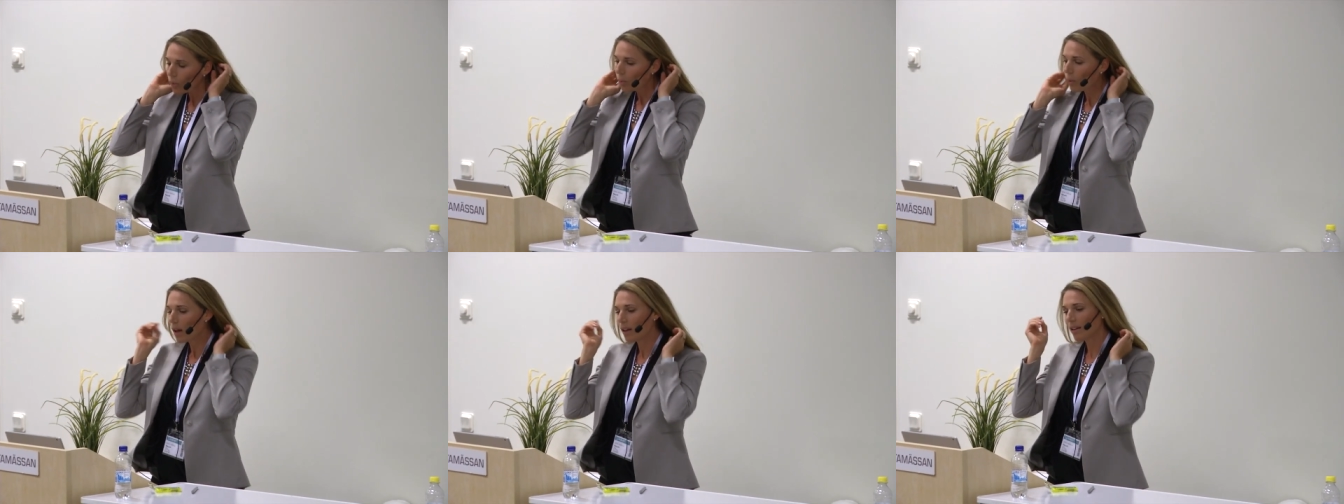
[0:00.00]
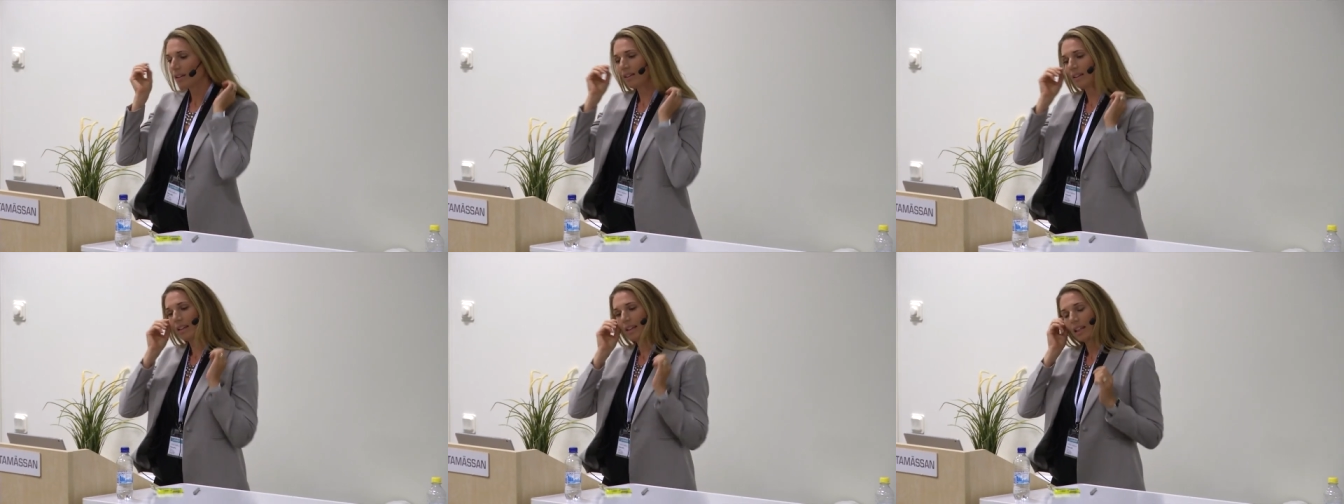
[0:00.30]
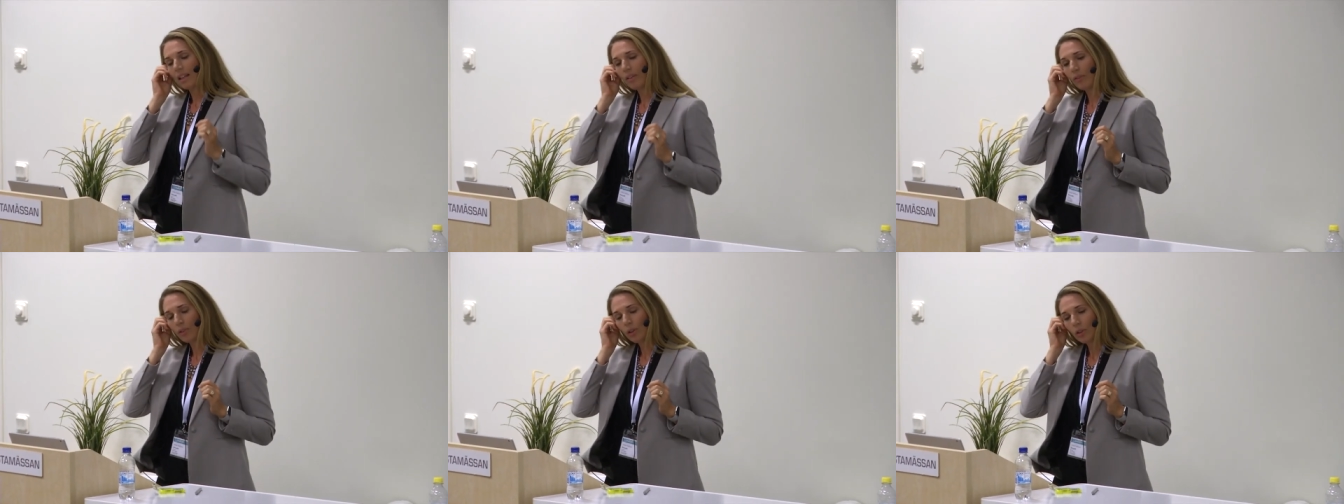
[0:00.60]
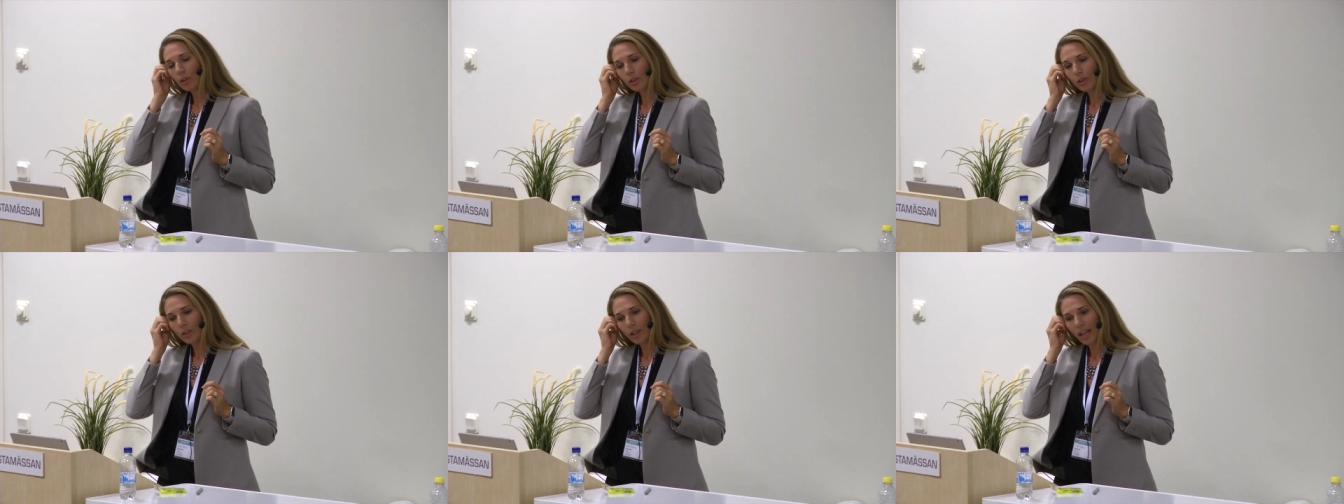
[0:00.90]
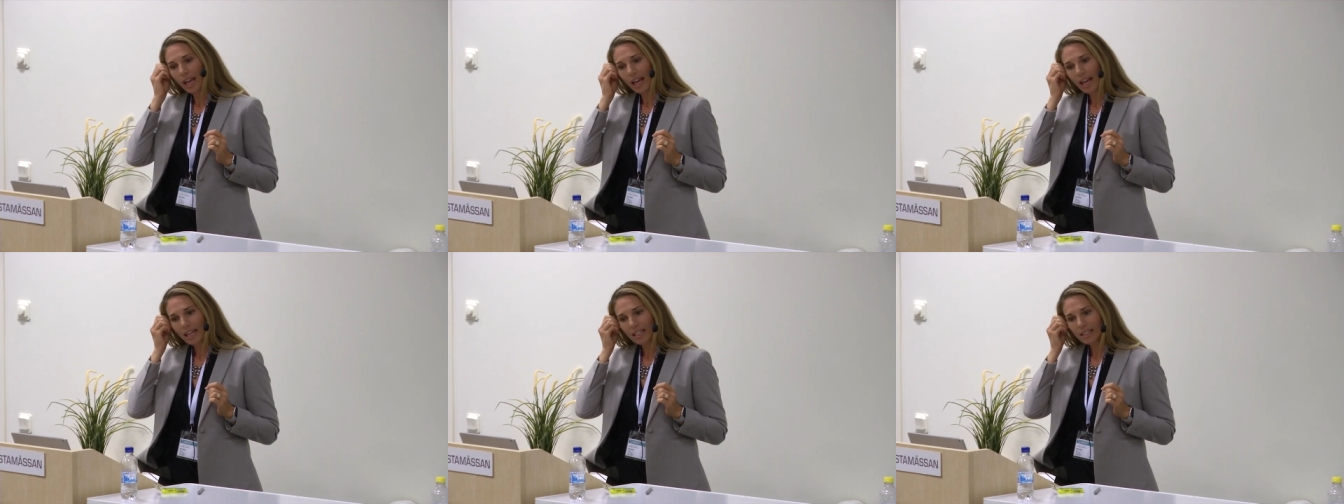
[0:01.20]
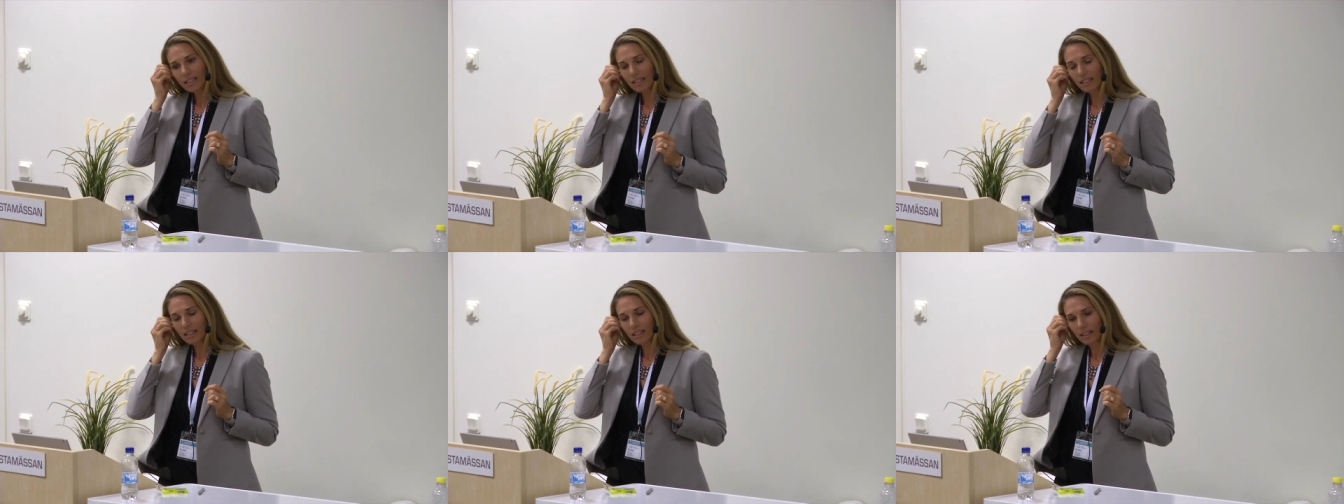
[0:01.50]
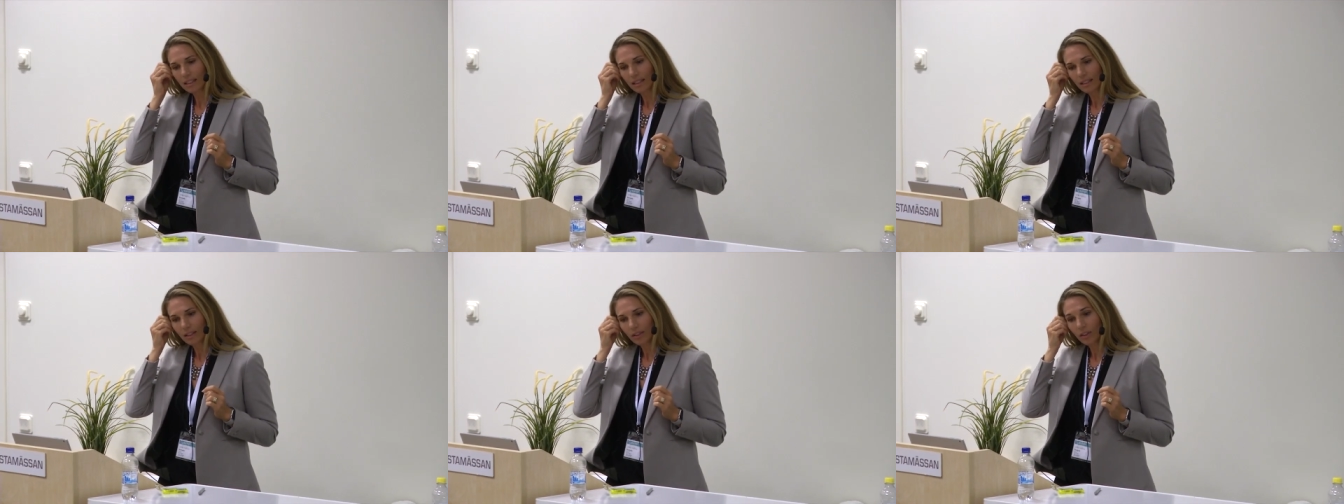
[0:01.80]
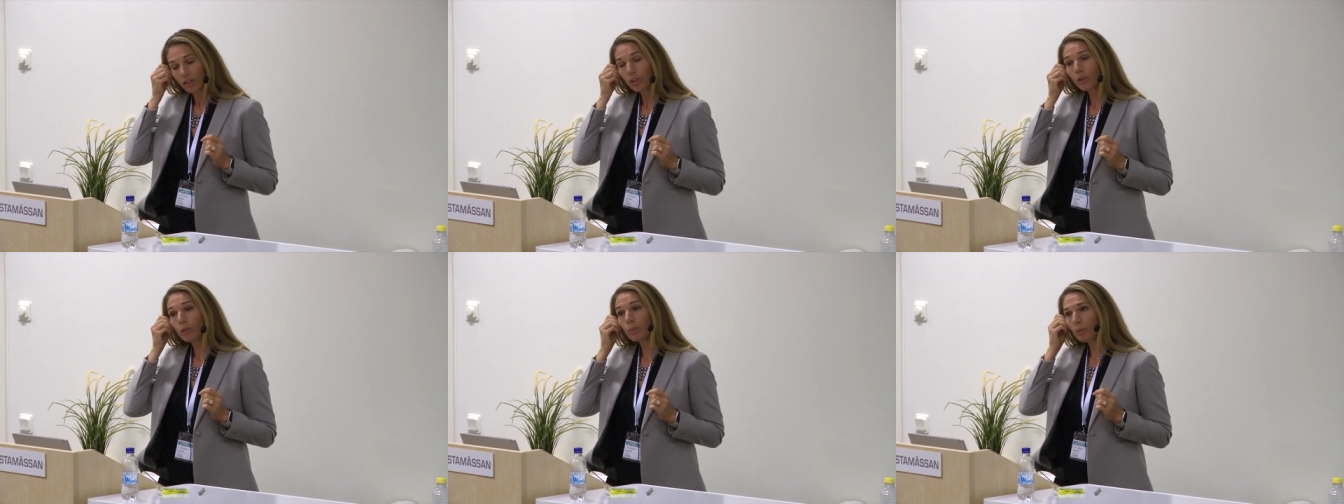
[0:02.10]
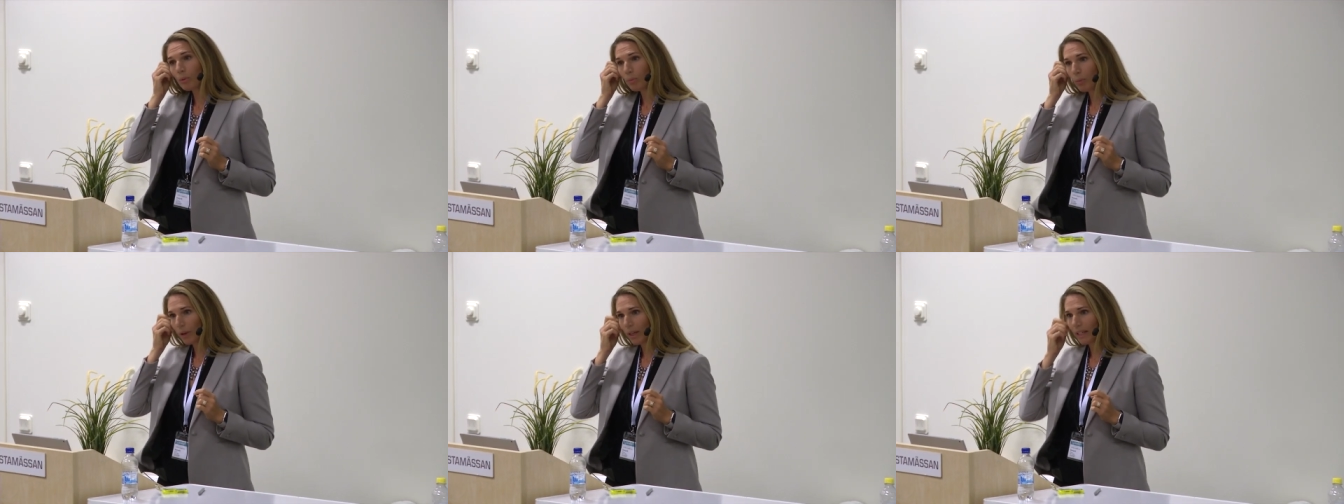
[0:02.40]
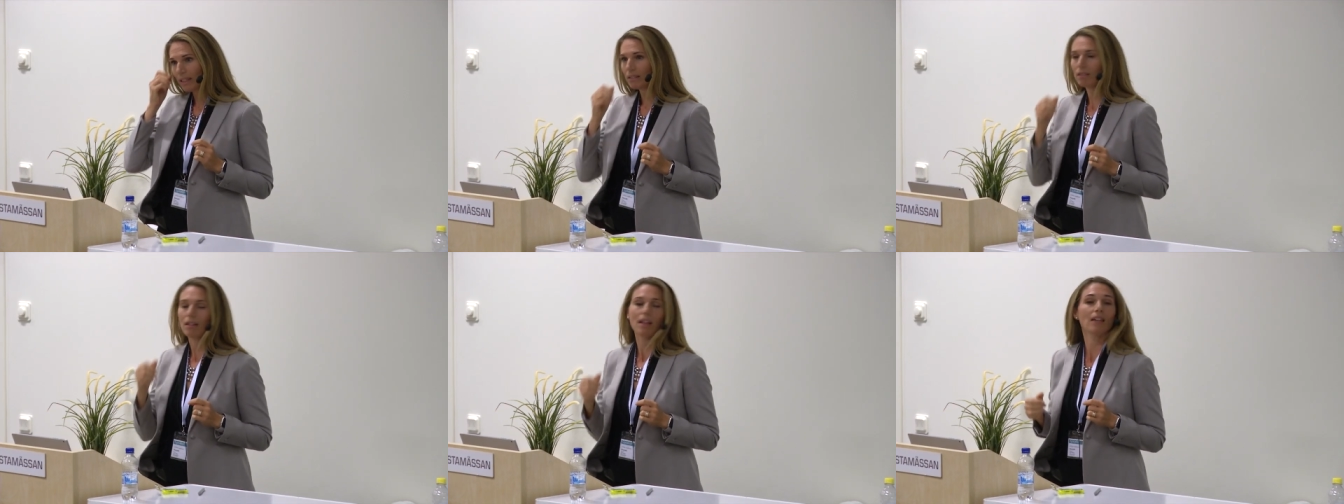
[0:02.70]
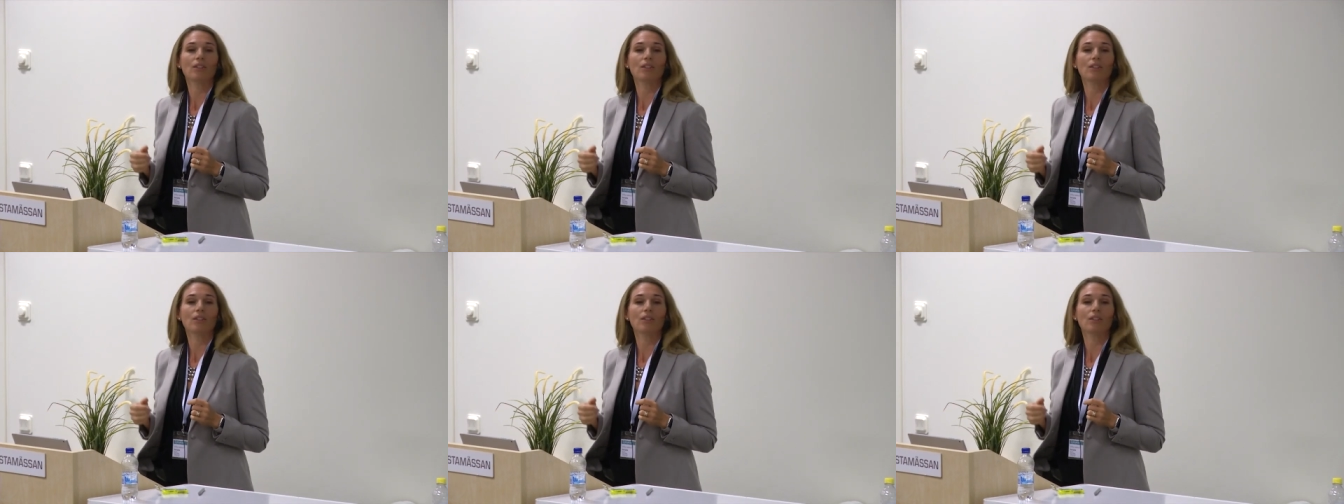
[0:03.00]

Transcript: Well, if you look at the human brain,